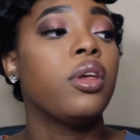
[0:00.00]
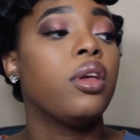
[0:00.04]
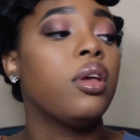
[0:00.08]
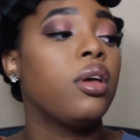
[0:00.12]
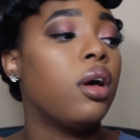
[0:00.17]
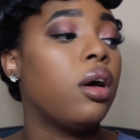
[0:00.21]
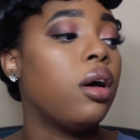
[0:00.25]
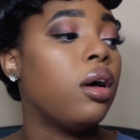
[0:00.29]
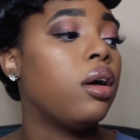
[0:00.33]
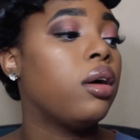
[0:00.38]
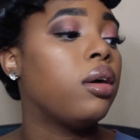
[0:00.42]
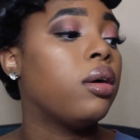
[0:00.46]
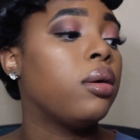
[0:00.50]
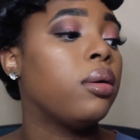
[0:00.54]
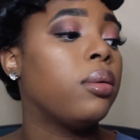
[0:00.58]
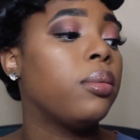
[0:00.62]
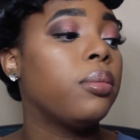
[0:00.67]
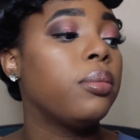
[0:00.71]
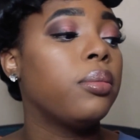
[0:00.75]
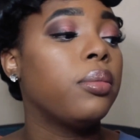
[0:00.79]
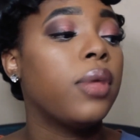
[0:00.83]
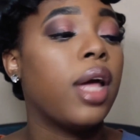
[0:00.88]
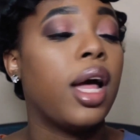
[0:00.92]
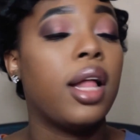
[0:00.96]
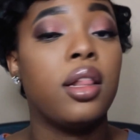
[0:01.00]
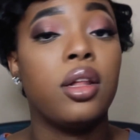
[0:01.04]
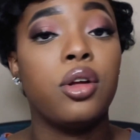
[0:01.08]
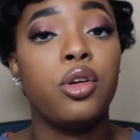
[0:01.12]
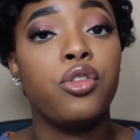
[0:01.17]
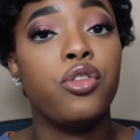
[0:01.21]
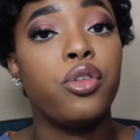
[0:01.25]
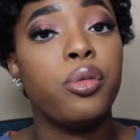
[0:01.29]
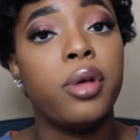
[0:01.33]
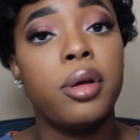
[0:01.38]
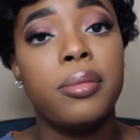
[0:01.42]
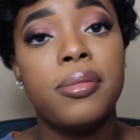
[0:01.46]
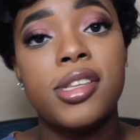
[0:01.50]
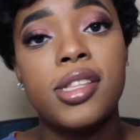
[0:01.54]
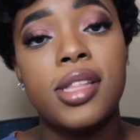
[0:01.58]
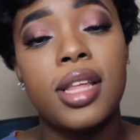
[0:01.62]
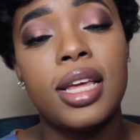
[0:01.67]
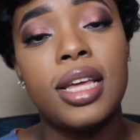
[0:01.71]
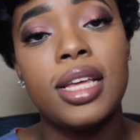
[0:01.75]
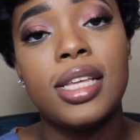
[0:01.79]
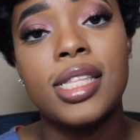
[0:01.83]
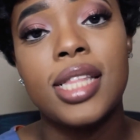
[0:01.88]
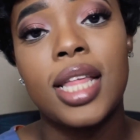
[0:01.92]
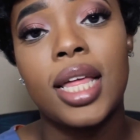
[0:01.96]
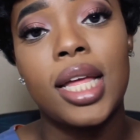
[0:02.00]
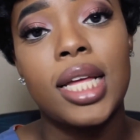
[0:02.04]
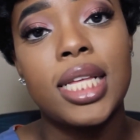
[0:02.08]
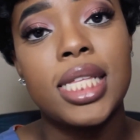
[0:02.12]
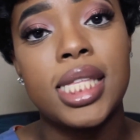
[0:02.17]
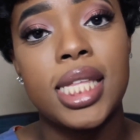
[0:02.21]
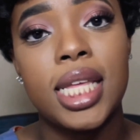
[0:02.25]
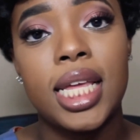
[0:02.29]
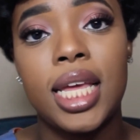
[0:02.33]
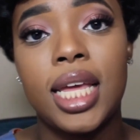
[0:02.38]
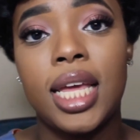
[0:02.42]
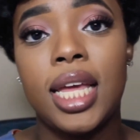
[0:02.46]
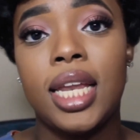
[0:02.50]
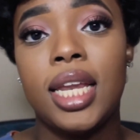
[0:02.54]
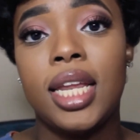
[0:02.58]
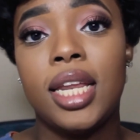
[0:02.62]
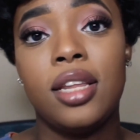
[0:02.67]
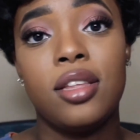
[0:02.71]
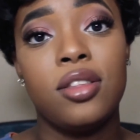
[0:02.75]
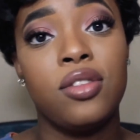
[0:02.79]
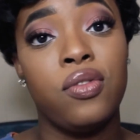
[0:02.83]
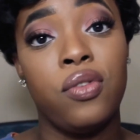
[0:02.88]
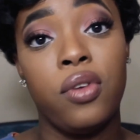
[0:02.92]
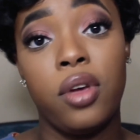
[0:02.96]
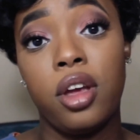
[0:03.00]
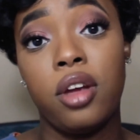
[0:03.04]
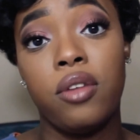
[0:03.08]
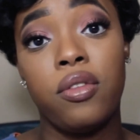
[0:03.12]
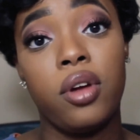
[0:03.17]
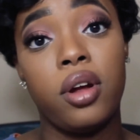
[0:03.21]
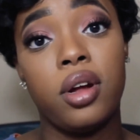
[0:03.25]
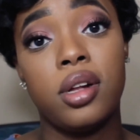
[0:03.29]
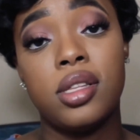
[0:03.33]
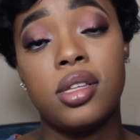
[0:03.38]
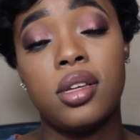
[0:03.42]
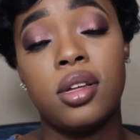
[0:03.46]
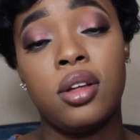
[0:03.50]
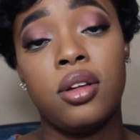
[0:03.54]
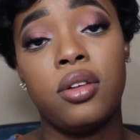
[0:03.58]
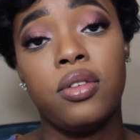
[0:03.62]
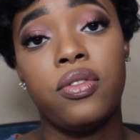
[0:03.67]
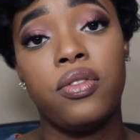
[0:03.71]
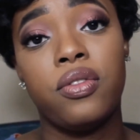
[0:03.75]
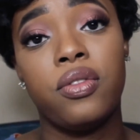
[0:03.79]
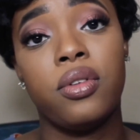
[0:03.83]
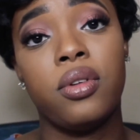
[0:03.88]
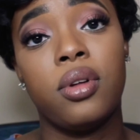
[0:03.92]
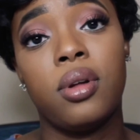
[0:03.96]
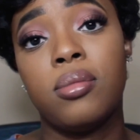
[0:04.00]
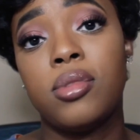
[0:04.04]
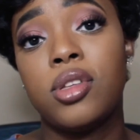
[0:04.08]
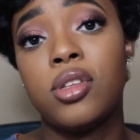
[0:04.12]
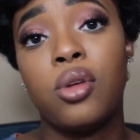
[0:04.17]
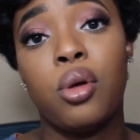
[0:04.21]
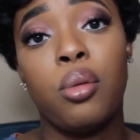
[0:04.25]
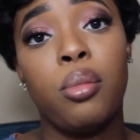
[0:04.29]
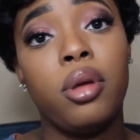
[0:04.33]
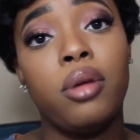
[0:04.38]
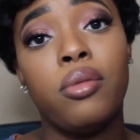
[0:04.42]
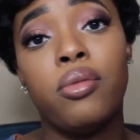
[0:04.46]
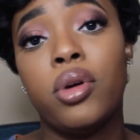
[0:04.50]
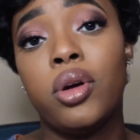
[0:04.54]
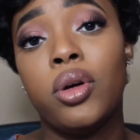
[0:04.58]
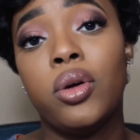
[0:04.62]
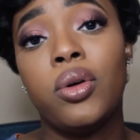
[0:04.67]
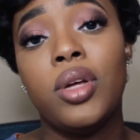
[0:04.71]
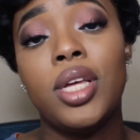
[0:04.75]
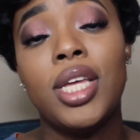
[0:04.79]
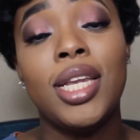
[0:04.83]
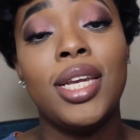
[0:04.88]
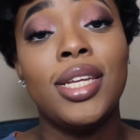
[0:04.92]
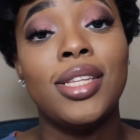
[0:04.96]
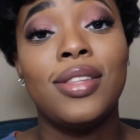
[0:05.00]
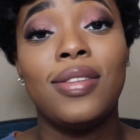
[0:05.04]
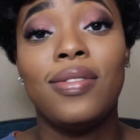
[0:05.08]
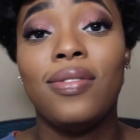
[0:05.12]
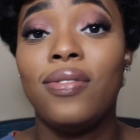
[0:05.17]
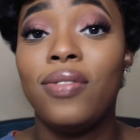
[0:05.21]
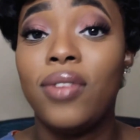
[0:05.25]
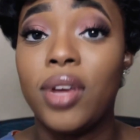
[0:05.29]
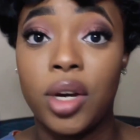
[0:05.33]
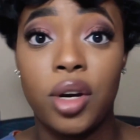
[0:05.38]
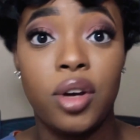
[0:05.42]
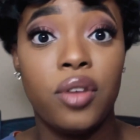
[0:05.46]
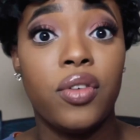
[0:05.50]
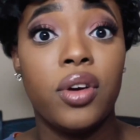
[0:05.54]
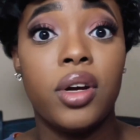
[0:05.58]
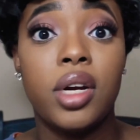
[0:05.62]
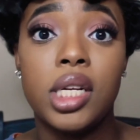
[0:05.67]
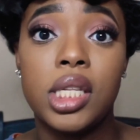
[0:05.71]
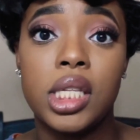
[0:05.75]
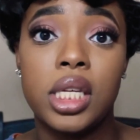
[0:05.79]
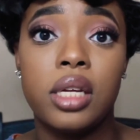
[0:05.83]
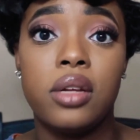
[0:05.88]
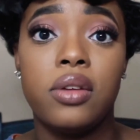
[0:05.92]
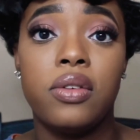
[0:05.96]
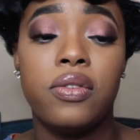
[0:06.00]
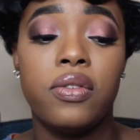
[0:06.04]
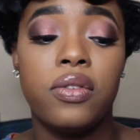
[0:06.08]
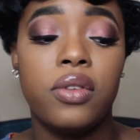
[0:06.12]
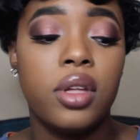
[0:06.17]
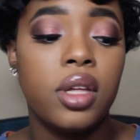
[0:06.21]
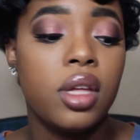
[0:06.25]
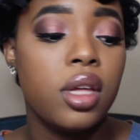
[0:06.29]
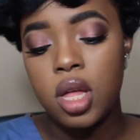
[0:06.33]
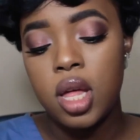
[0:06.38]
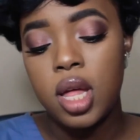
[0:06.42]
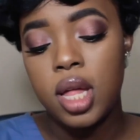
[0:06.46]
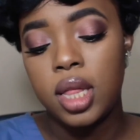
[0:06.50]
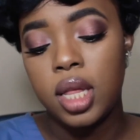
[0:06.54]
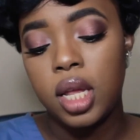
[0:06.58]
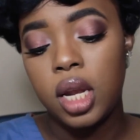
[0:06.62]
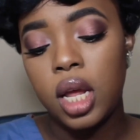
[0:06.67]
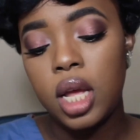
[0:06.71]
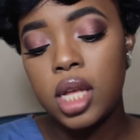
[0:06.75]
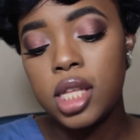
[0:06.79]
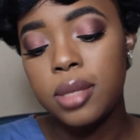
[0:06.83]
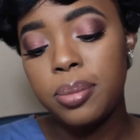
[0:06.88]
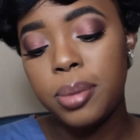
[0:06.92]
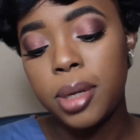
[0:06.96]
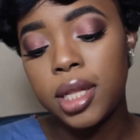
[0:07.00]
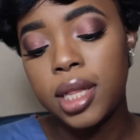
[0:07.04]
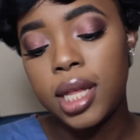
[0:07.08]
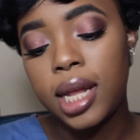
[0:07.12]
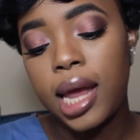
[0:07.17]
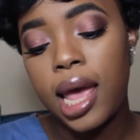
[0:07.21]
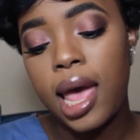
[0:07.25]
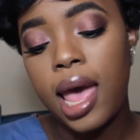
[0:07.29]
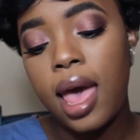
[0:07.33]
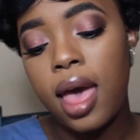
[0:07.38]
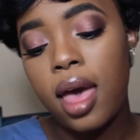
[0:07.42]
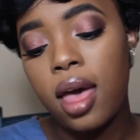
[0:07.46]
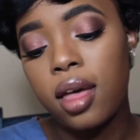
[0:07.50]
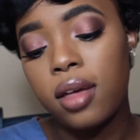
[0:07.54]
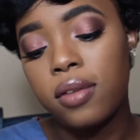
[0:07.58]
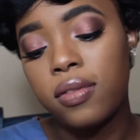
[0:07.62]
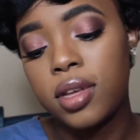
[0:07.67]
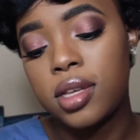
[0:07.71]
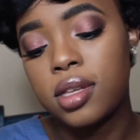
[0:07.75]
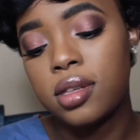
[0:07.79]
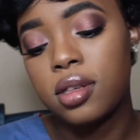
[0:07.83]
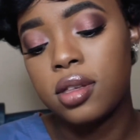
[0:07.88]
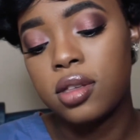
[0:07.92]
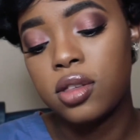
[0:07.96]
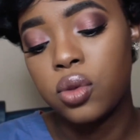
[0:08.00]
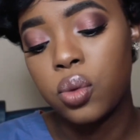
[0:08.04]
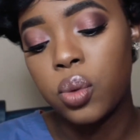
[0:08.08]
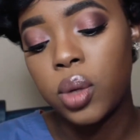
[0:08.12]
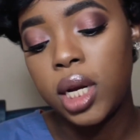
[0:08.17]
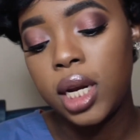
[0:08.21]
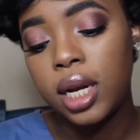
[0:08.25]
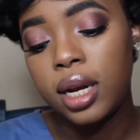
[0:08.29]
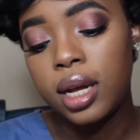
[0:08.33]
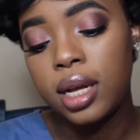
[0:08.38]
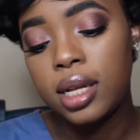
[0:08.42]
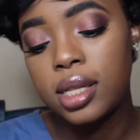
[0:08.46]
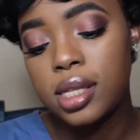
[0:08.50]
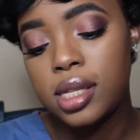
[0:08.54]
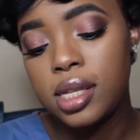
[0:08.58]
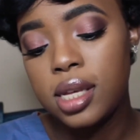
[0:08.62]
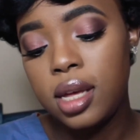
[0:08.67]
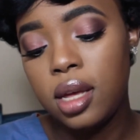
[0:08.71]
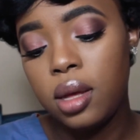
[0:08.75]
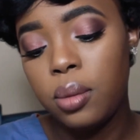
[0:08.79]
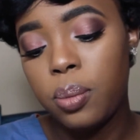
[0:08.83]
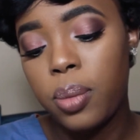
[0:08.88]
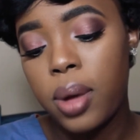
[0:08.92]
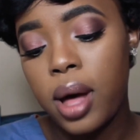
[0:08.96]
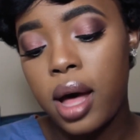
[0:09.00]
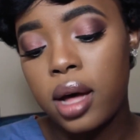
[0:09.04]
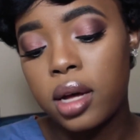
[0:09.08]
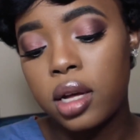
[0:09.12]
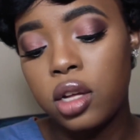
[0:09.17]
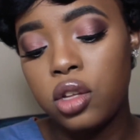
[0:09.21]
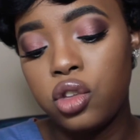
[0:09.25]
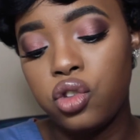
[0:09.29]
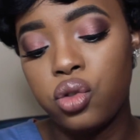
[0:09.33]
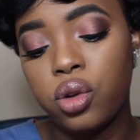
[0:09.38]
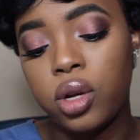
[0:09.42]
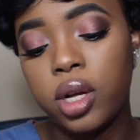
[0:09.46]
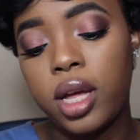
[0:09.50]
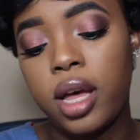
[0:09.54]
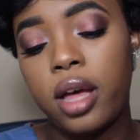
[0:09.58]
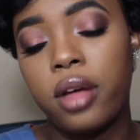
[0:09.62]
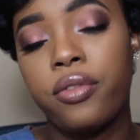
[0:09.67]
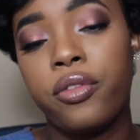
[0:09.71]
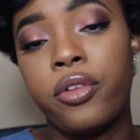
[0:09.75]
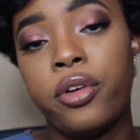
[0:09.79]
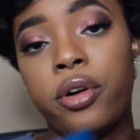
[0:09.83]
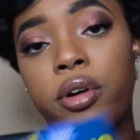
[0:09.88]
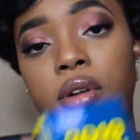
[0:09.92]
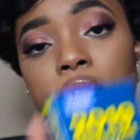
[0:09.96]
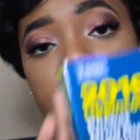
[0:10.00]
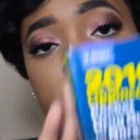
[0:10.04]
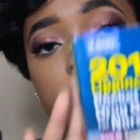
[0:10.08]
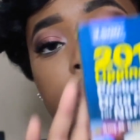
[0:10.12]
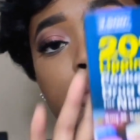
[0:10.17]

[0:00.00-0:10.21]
I learned from my mistakes. Like I said, it is very, very tough. I'm just going to be real. It is very, very tough. The next book that I have is this 2019 Pocket Drug Guide for Nurses